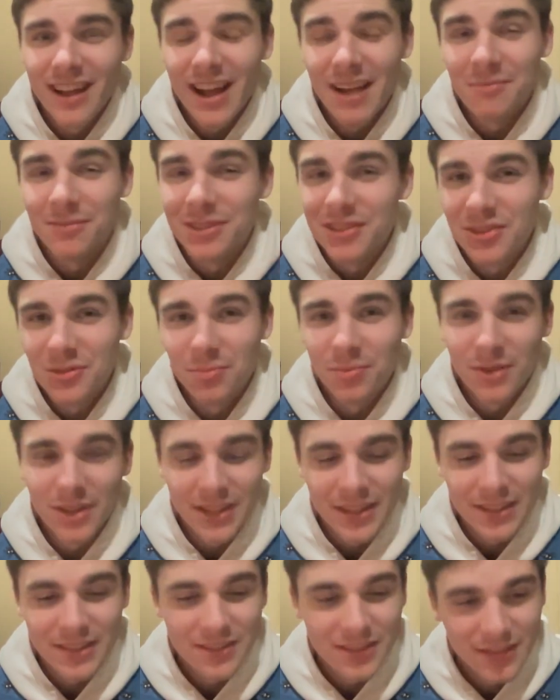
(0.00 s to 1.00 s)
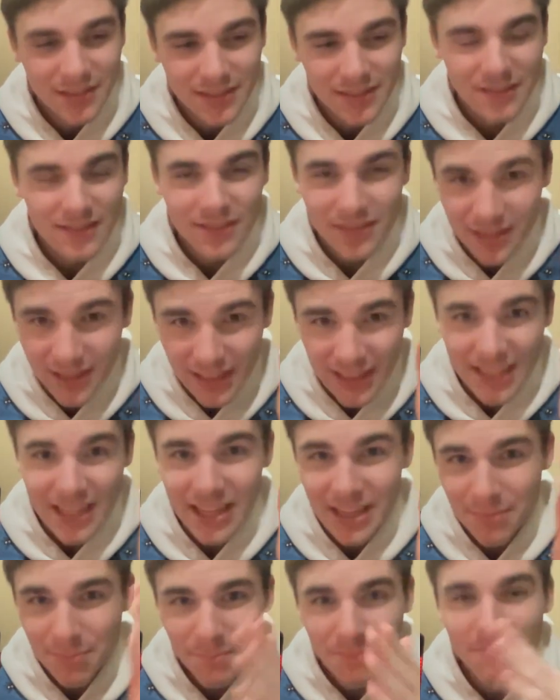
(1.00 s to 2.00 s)
I'm disciplined to
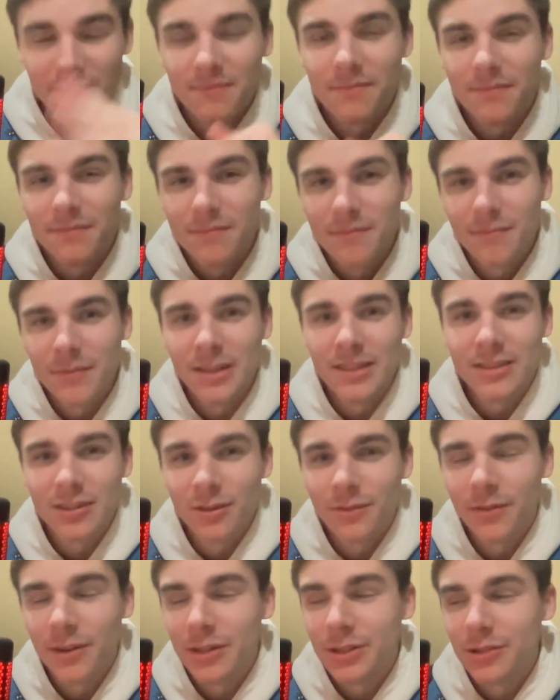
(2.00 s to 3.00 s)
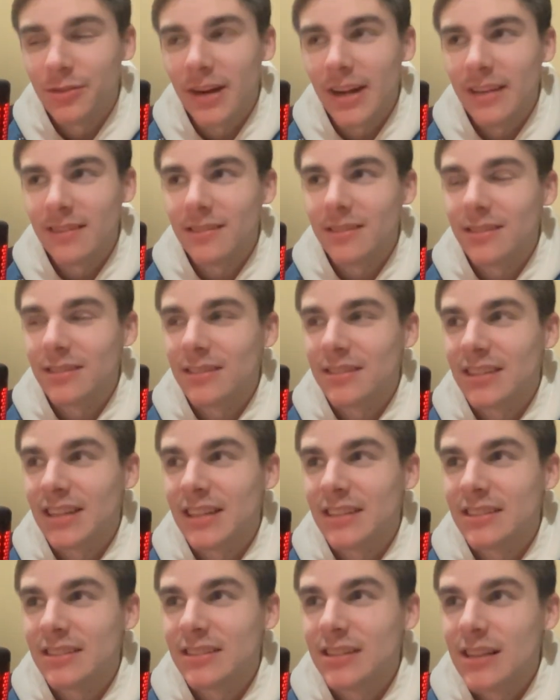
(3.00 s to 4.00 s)
keep myself on track to
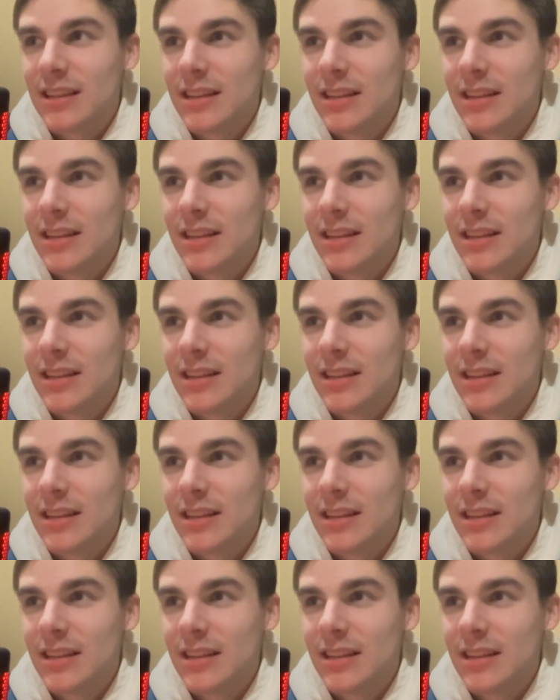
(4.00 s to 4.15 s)
success.